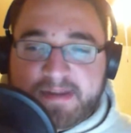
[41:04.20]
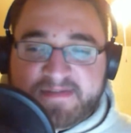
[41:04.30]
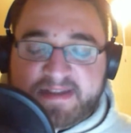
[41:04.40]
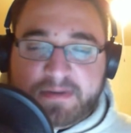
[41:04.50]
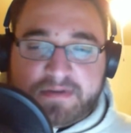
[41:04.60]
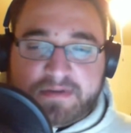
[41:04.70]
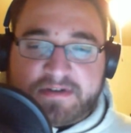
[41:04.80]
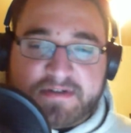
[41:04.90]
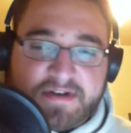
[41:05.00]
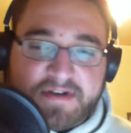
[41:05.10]
dual
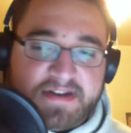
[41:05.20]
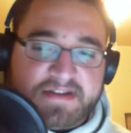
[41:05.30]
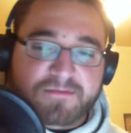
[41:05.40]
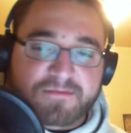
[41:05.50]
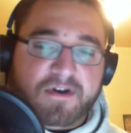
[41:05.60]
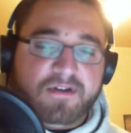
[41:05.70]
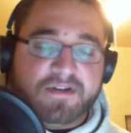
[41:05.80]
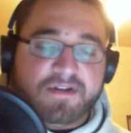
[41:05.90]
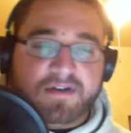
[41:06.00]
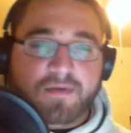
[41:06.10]
screen small or
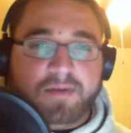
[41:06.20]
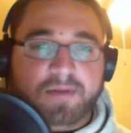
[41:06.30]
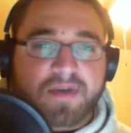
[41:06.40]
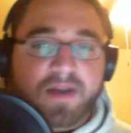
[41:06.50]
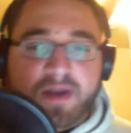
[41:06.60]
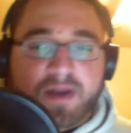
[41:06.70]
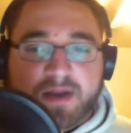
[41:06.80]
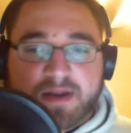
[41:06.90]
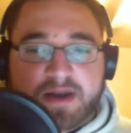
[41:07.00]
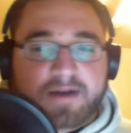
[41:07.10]
what. But
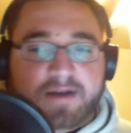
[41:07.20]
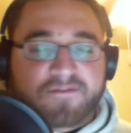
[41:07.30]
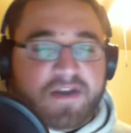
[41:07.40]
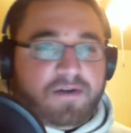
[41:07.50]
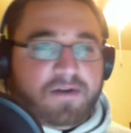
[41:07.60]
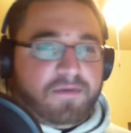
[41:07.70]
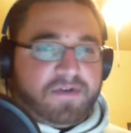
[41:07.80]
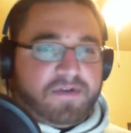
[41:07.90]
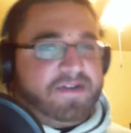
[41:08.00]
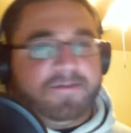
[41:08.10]
if you go over
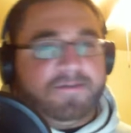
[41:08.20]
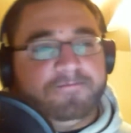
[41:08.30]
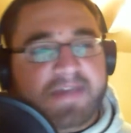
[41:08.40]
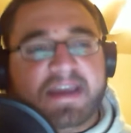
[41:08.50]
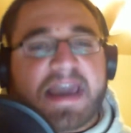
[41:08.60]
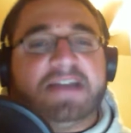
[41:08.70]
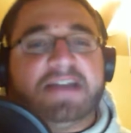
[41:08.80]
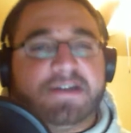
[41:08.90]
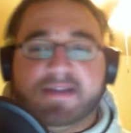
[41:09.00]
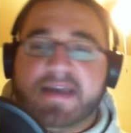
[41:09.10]
to Engadget, they
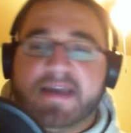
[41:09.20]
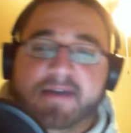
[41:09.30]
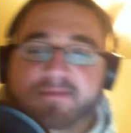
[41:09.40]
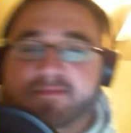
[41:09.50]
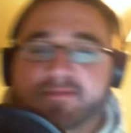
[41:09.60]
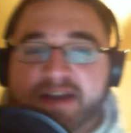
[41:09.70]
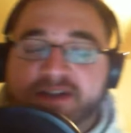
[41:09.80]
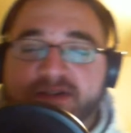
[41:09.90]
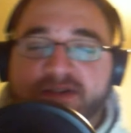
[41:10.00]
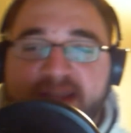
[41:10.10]
have. I just looked at
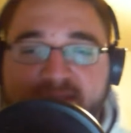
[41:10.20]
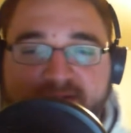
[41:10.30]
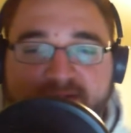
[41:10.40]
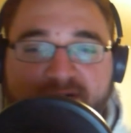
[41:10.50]
there real quick.